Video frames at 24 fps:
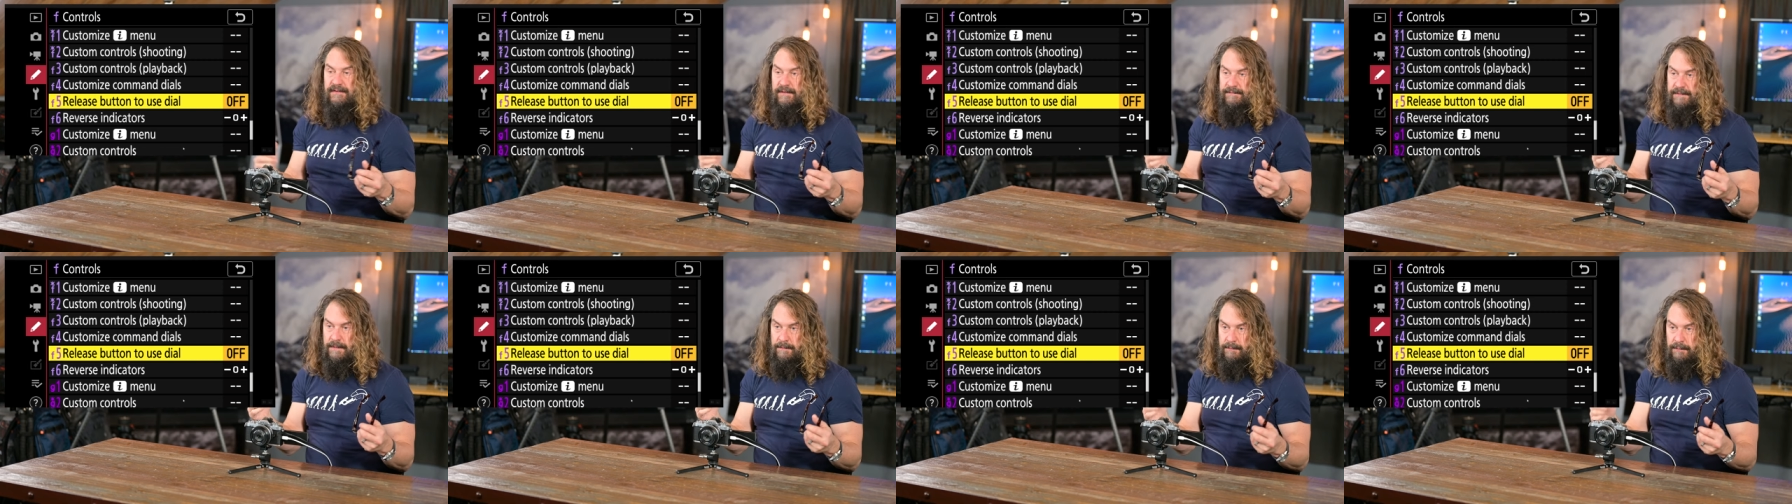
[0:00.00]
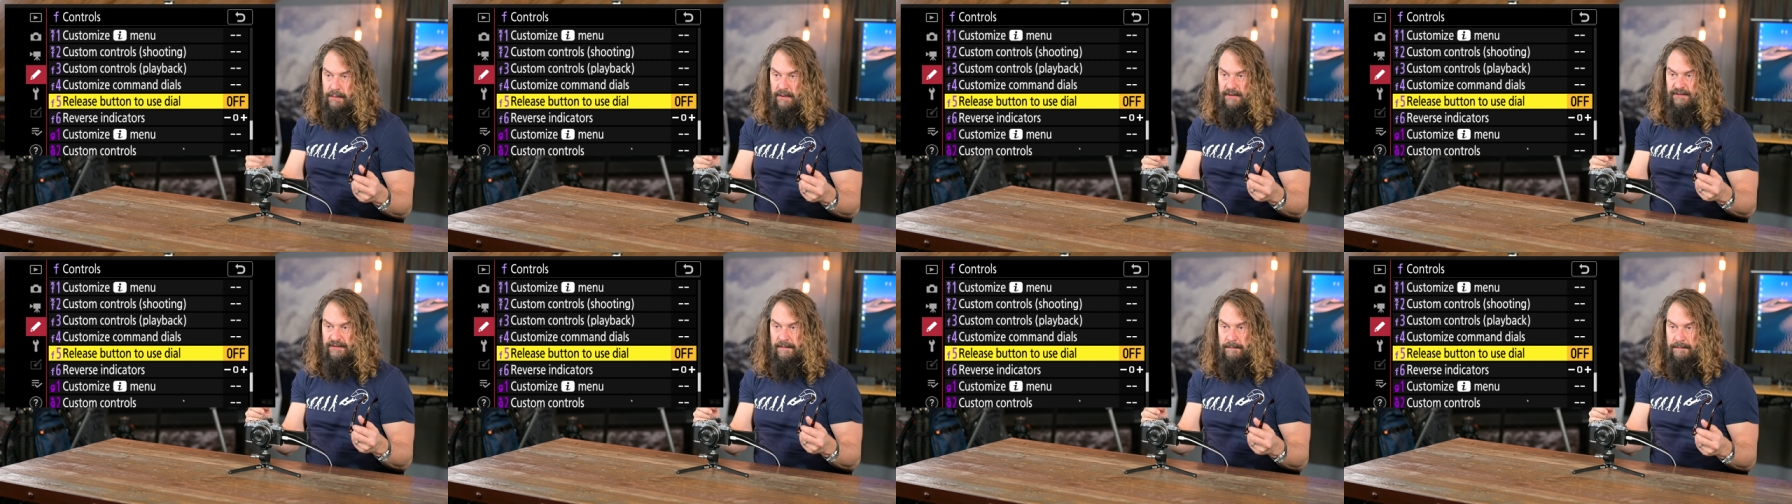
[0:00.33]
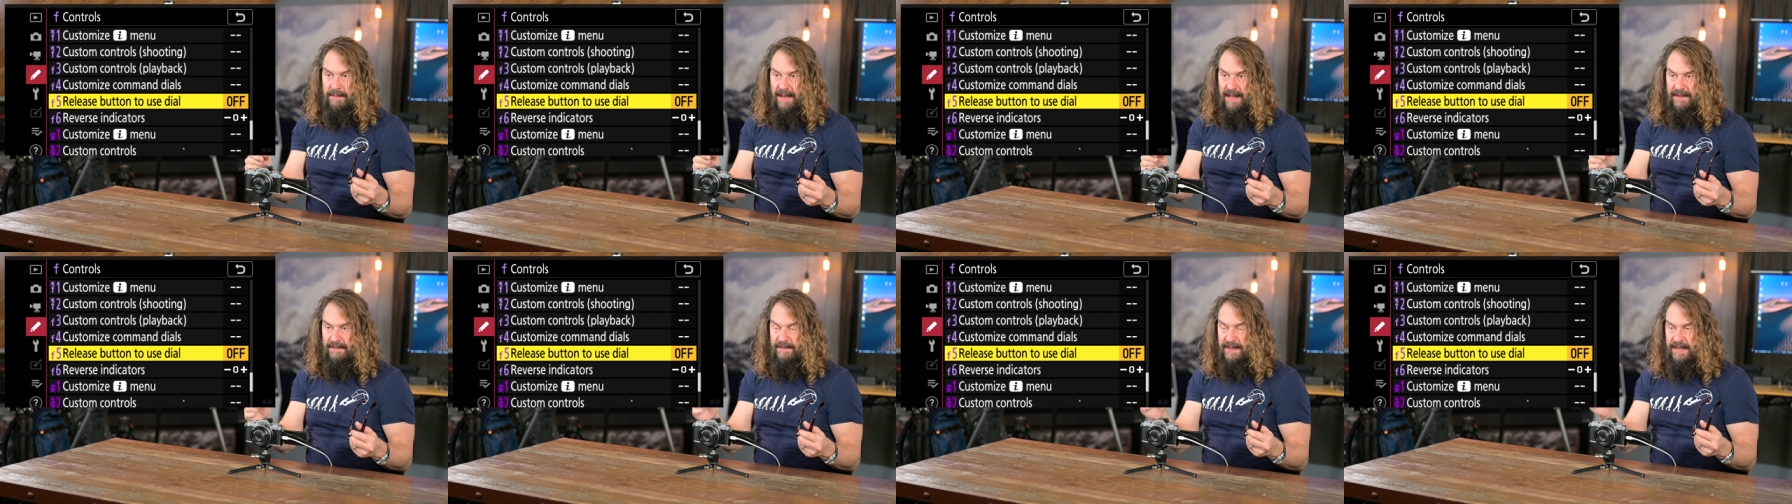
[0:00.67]
So if you push a
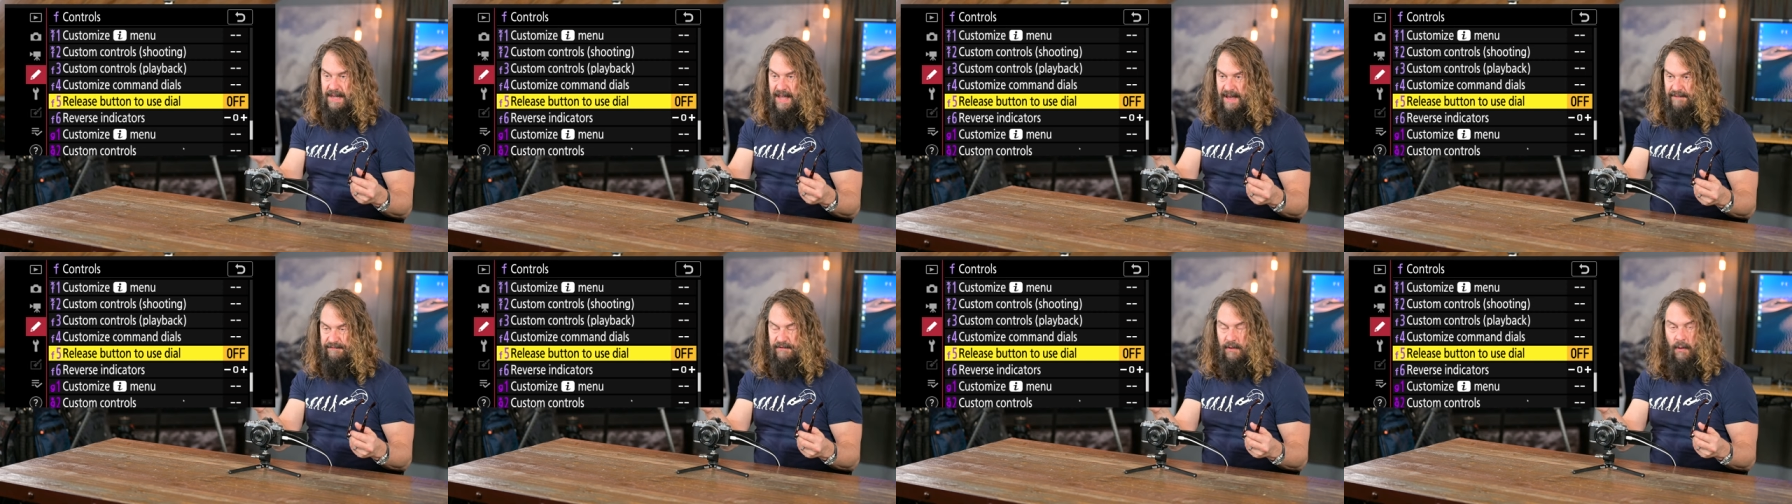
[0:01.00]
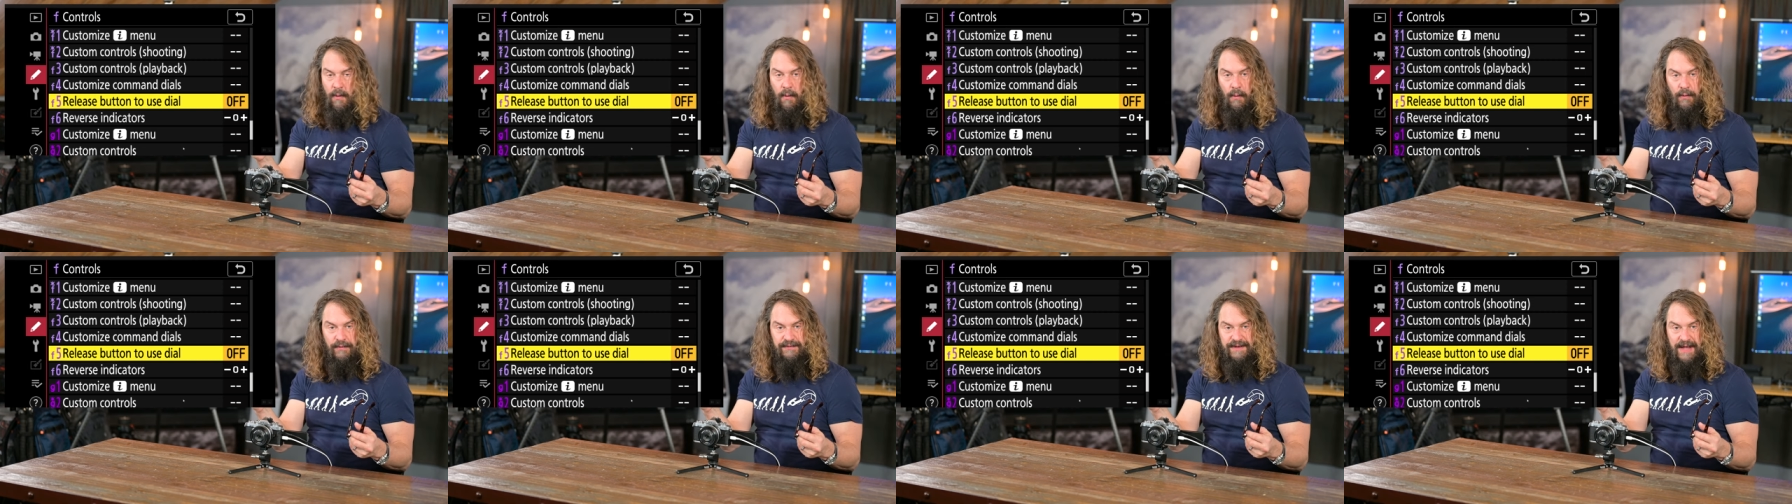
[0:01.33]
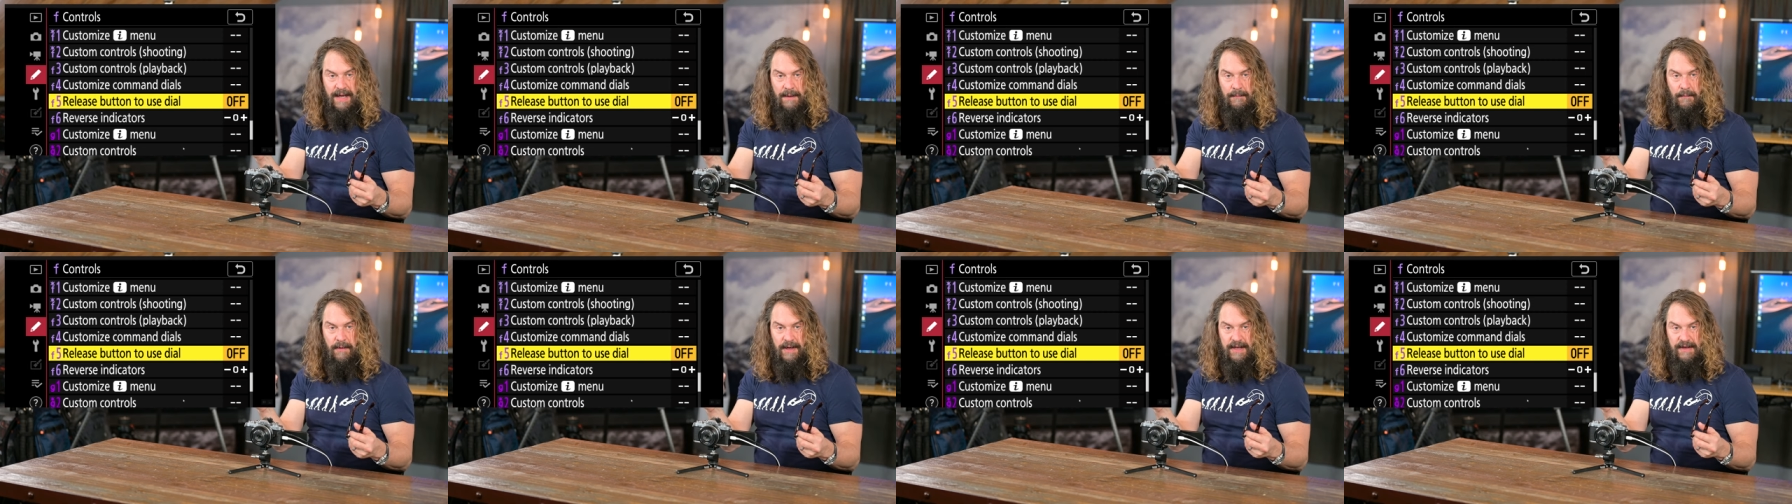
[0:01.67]
button that you have to hold
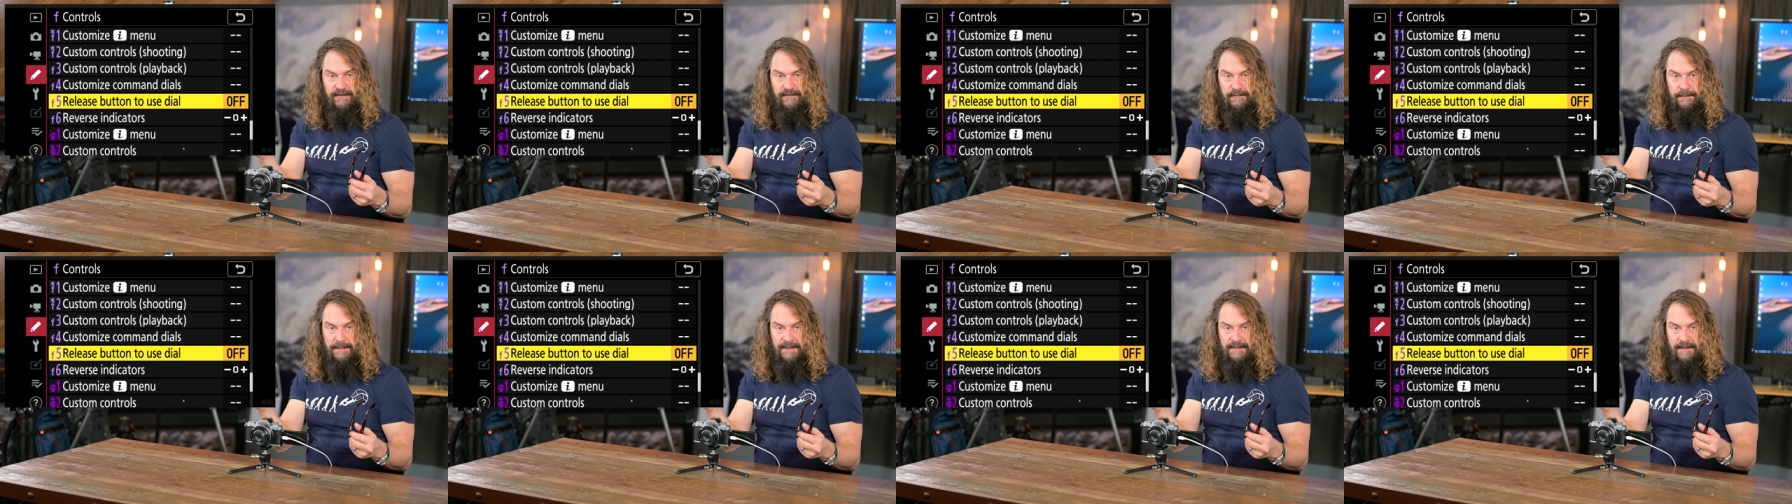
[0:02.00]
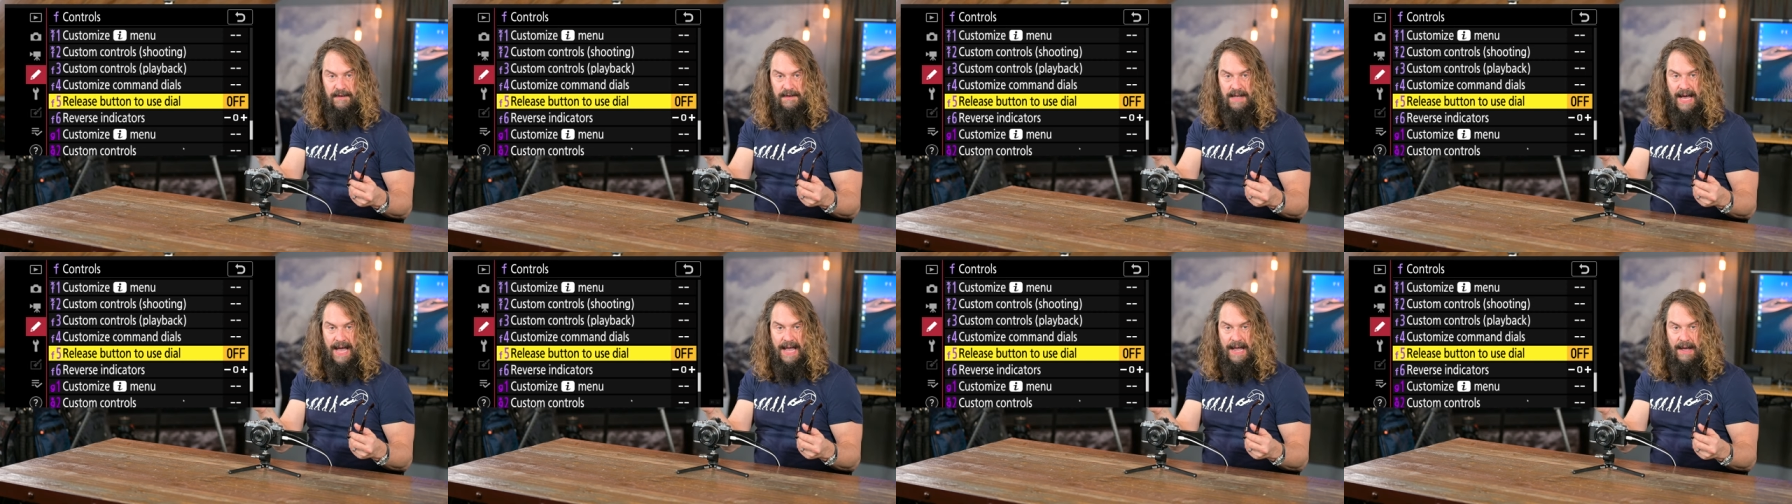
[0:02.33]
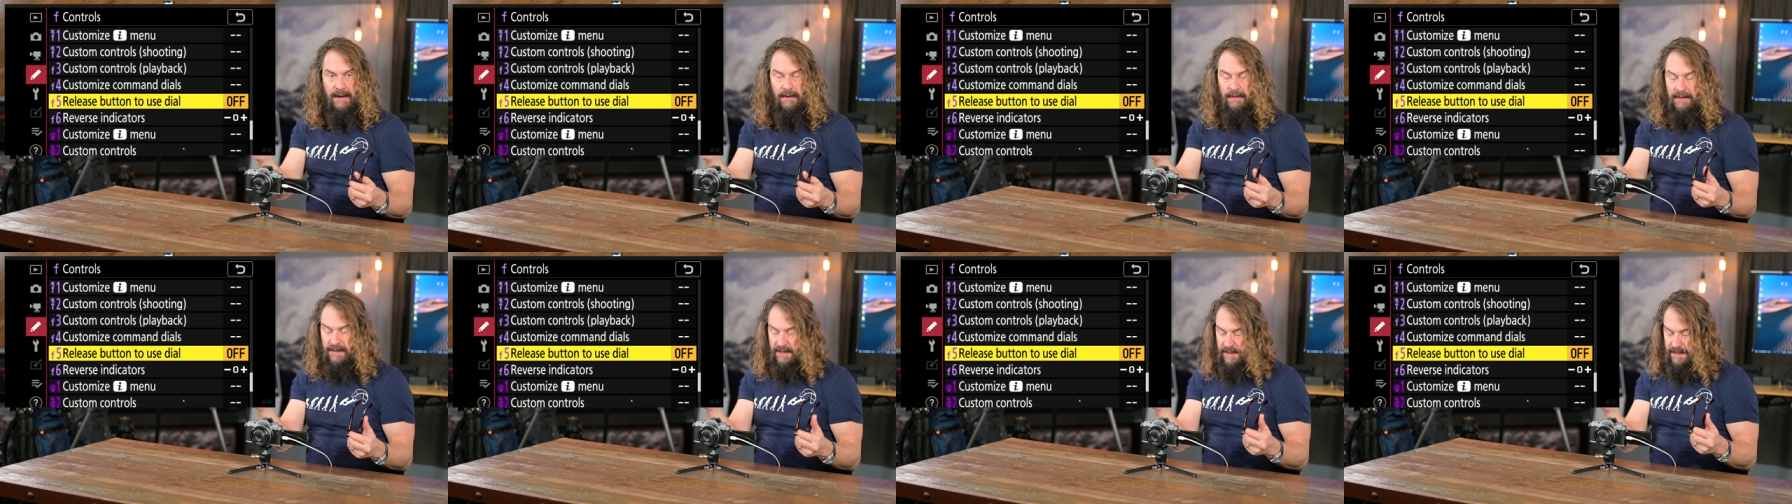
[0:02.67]
down while you spin the
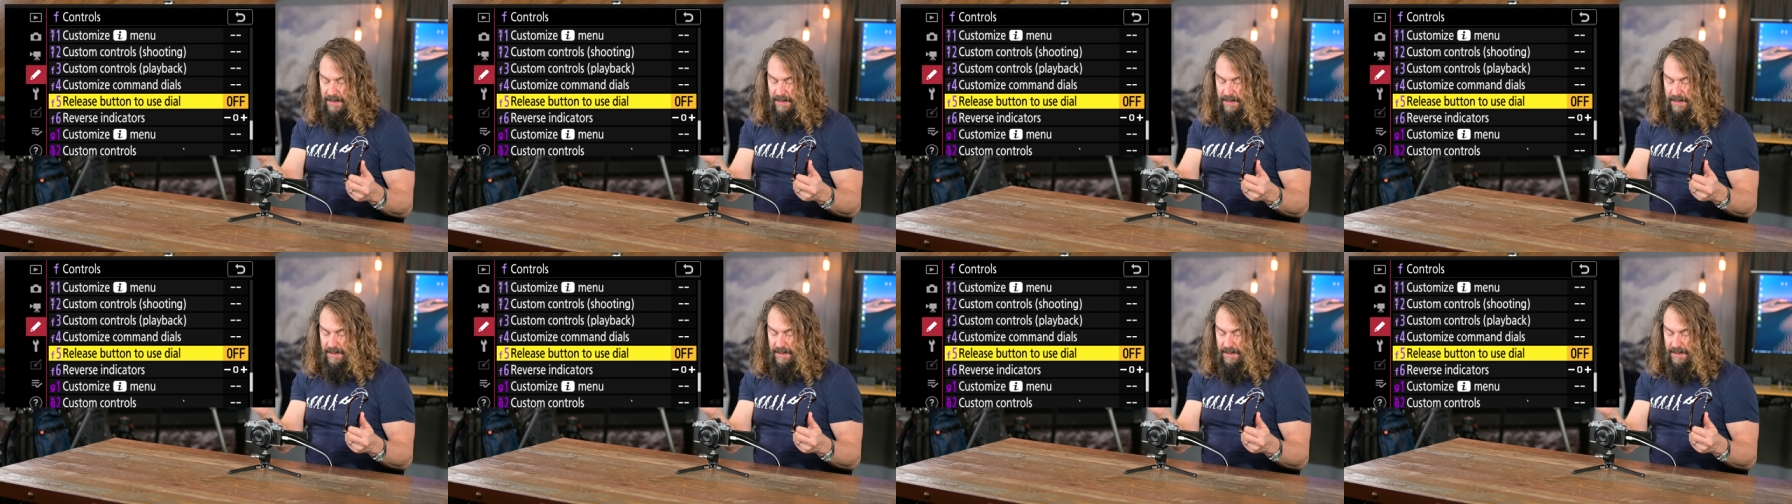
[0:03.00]
dial,